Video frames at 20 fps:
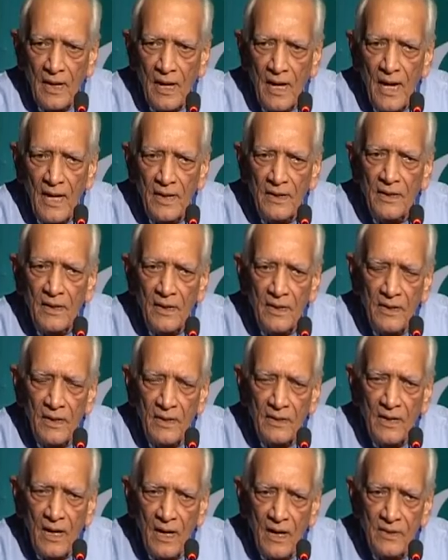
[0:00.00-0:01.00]
And
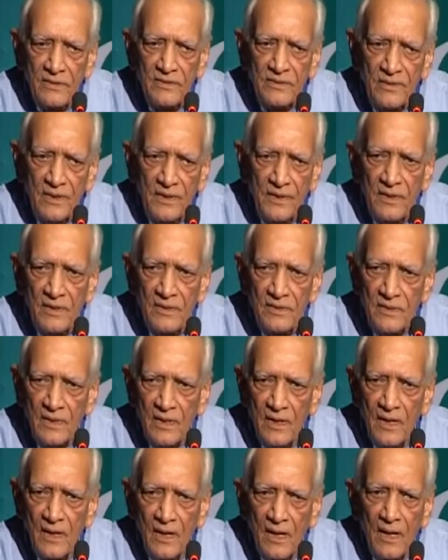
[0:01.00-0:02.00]
the answer is
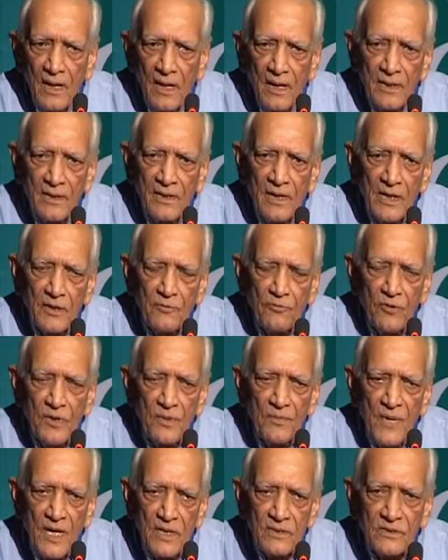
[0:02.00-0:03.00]
that
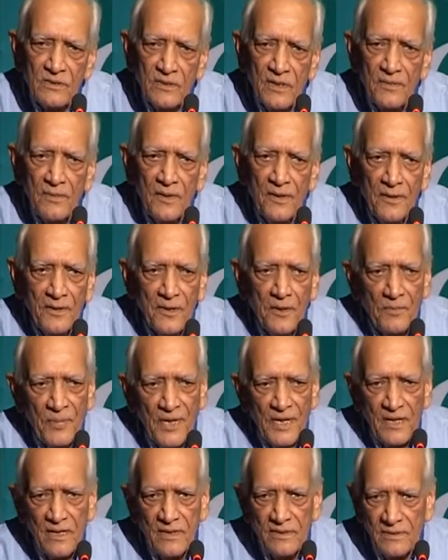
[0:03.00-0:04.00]
we must
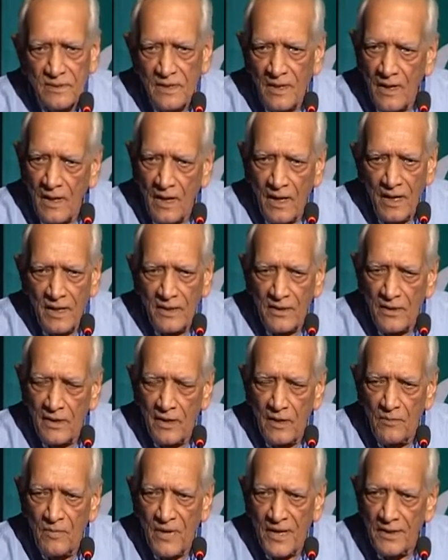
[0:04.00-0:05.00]
replace
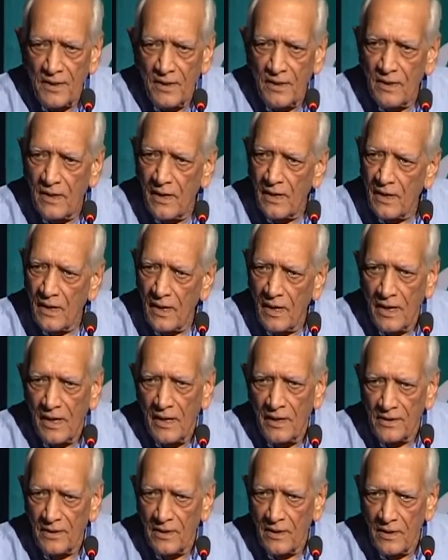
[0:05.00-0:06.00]
ideal by
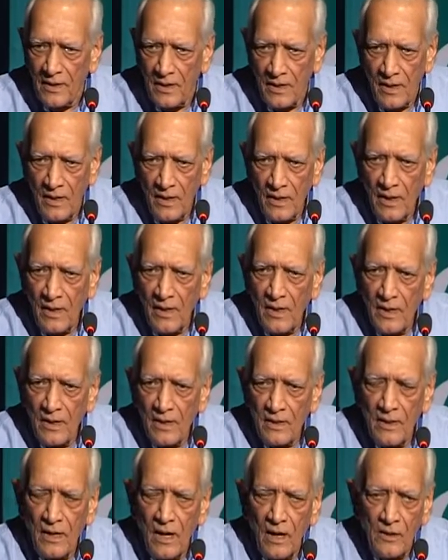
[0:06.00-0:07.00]
ideal,
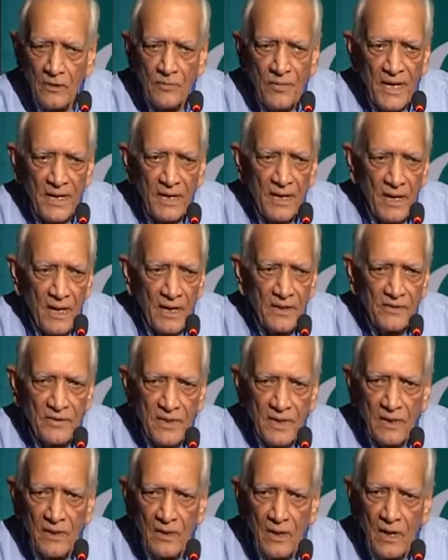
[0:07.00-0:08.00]
not by
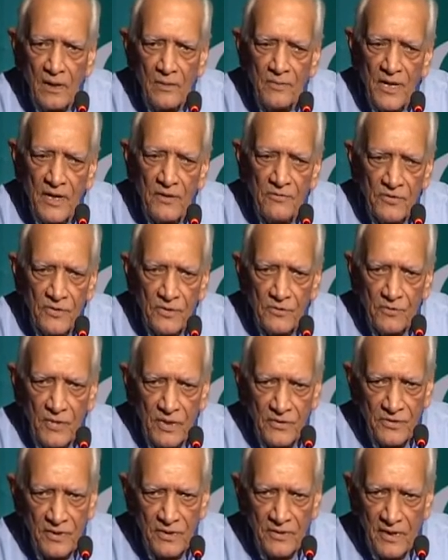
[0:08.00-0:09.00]
anything, not by
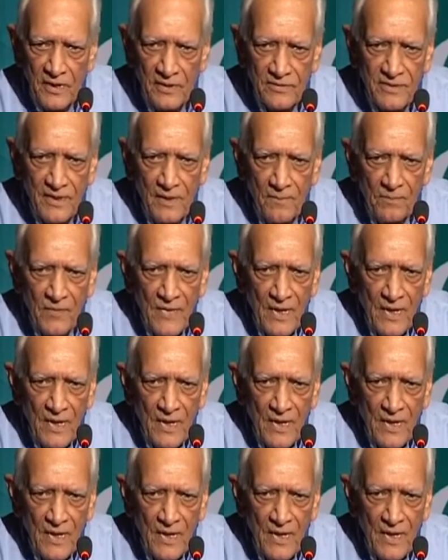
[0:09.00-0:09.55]
wishy-washy things.